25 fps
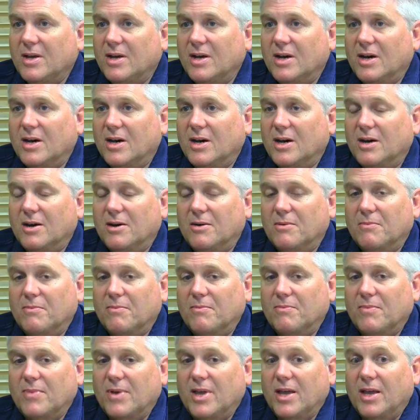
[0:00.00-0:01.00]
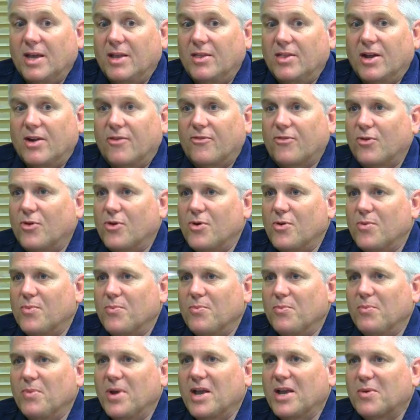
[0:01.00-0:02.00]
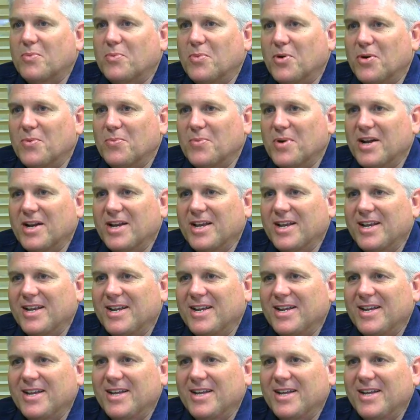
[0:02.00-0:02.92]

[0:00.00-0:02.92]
and therefore make more money.